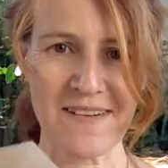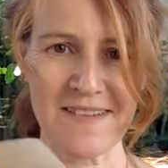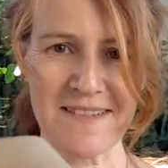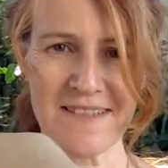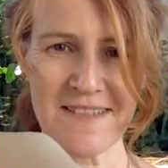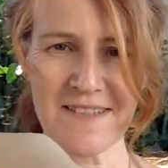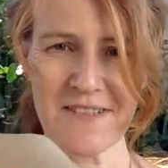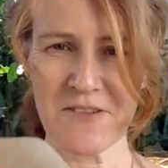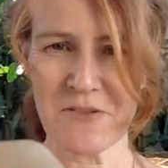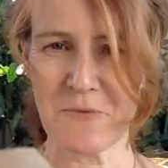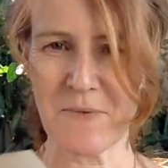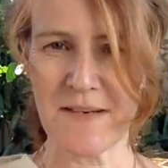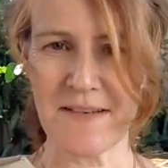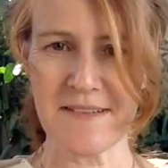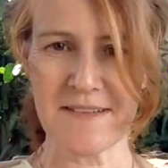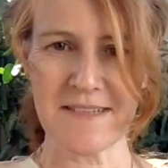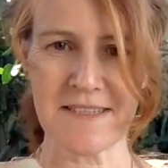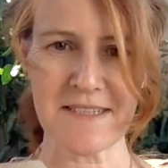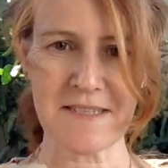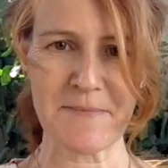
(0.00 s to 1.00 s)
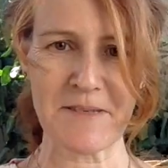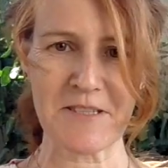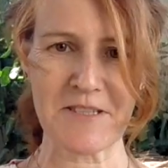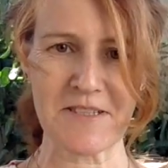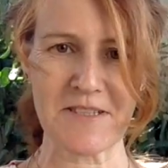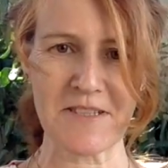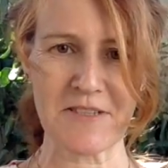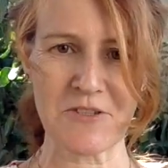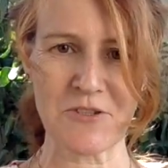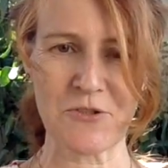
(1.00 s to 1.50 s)
Didn't sort of wear these as much
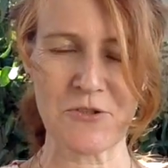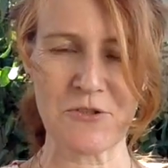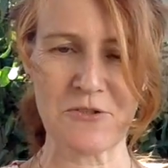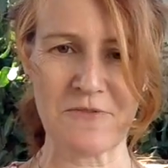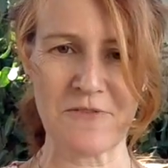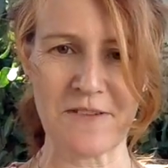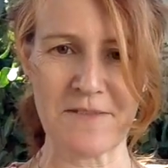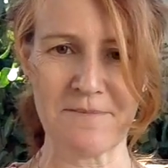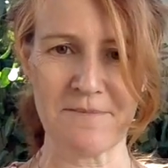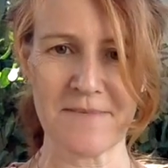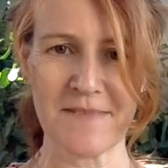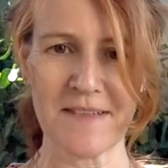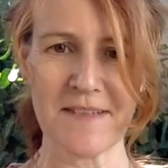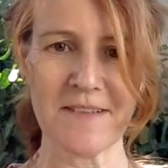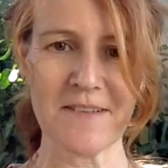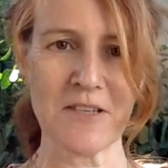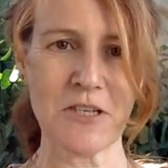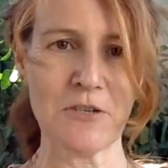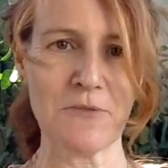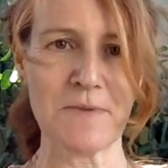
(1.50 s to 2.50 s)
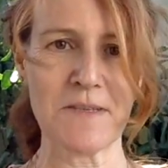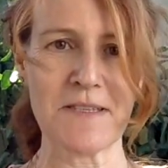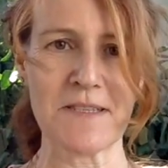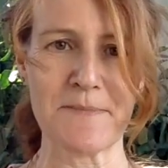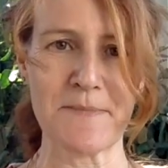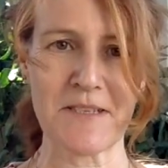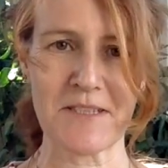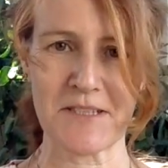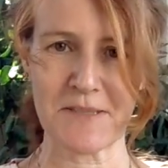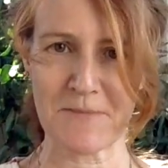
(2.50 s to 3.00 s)
as I should have. They didn't go with as
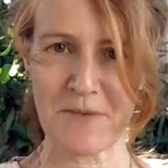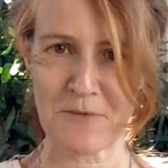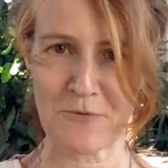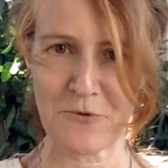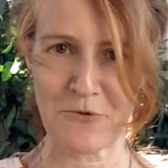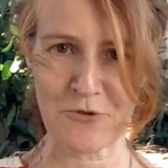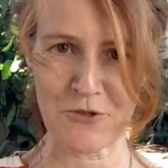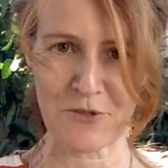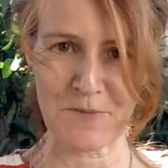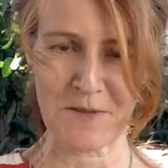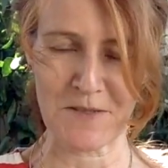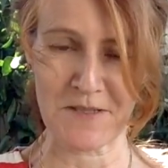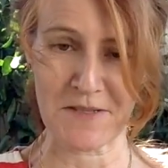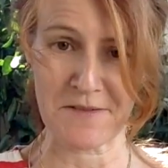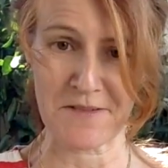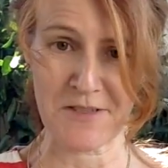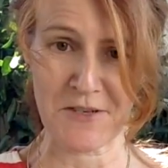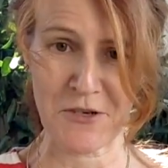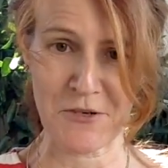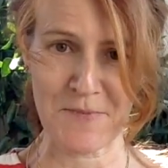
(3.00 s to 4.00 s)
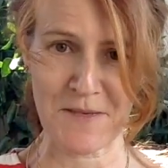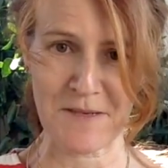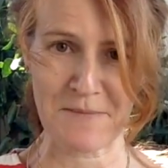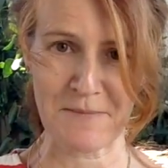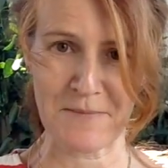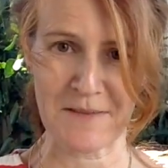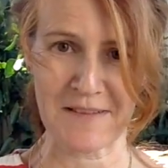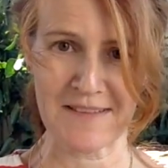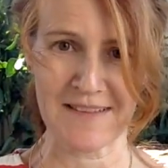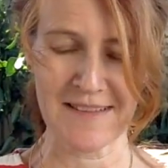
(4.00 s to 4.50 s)
much in my wardrobe as I was
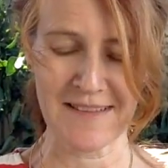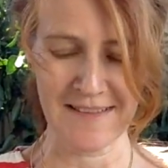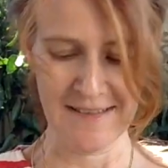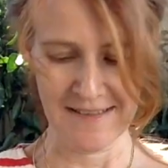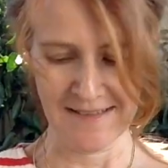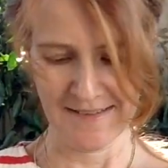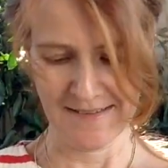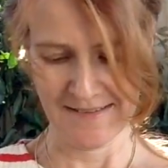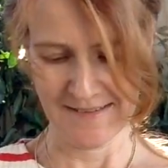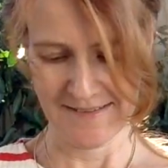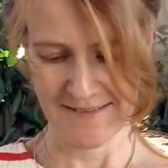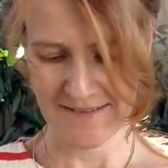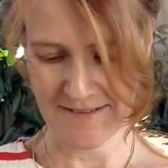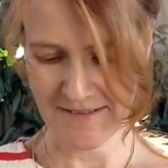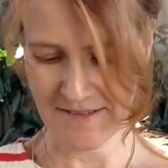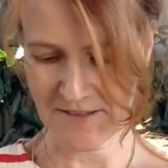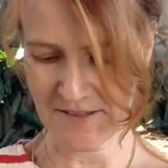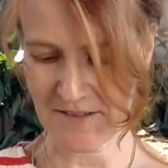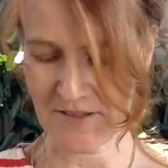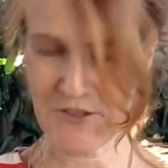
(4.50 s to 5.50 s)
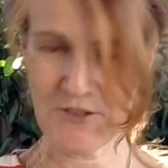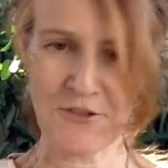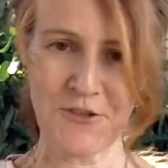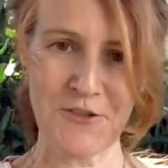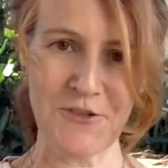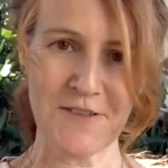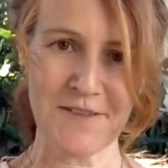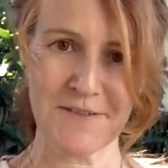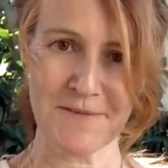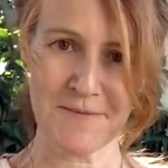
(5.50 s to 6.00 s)
hoping, but they're kind of
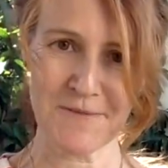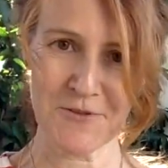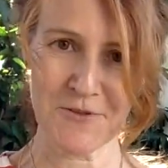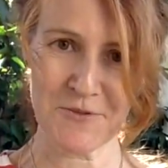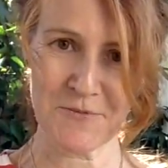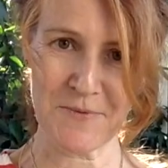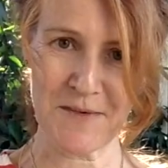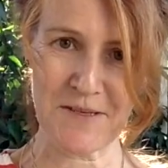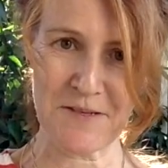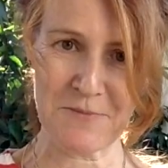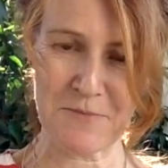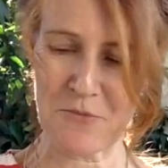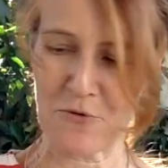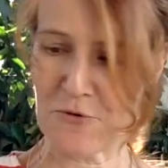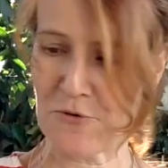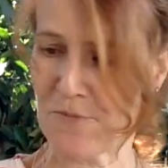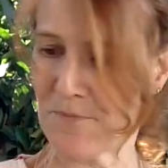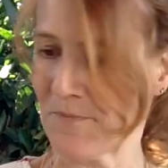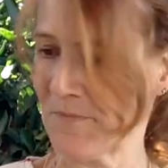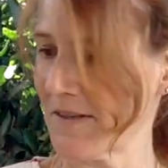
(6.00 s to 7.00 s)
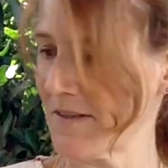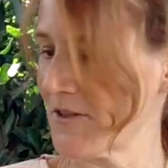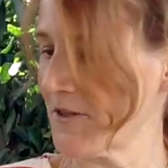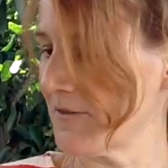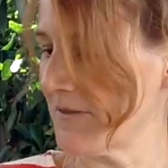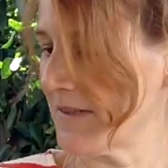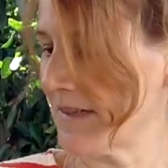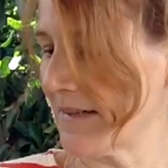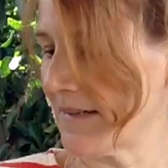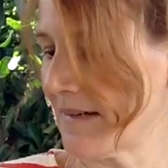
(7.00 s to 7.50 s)
cute. I should wear them more. I
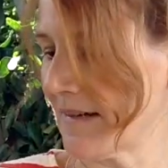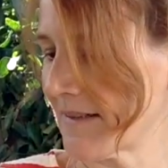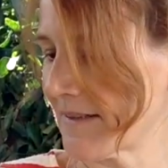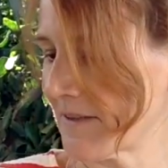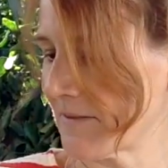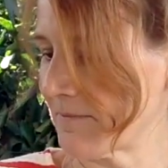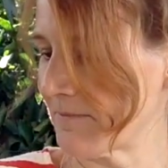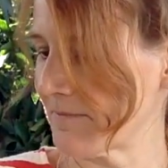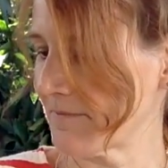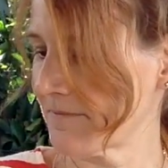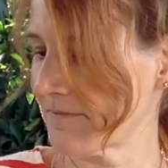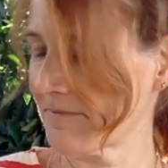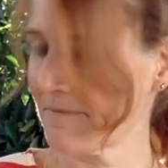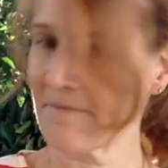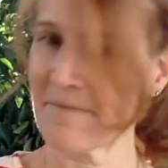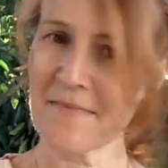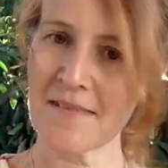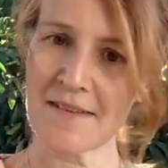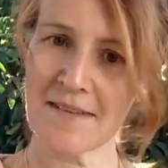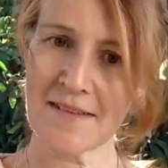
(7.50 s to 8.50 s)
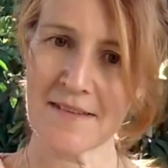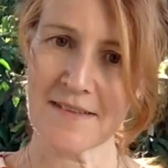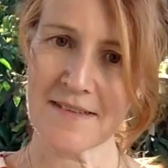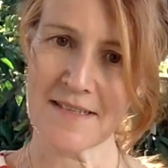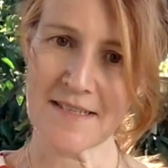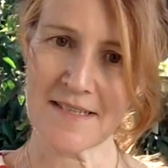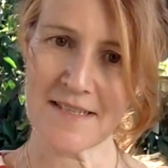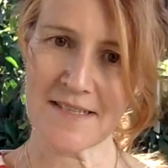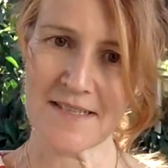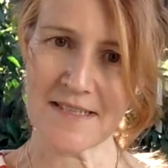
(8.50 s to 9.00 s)
do really like them.
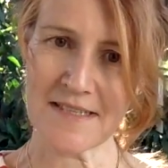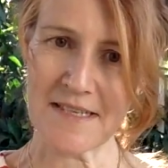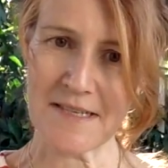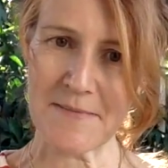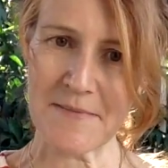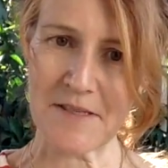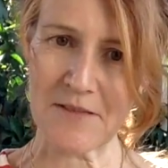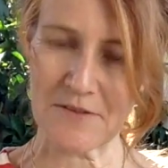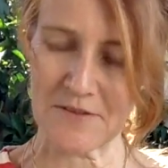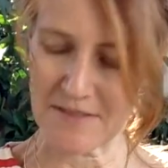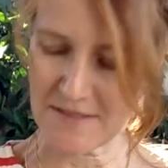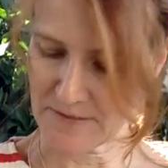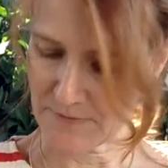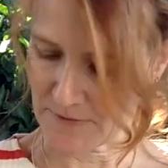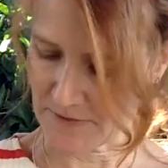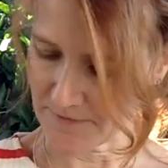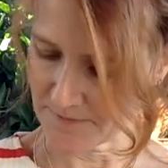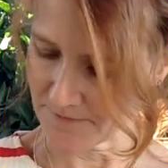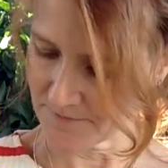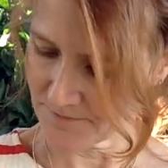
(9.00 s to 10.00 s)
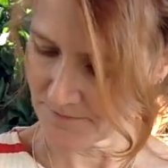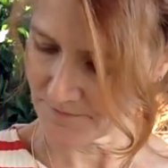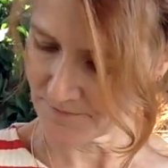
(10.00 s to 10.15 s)
This seaming on this one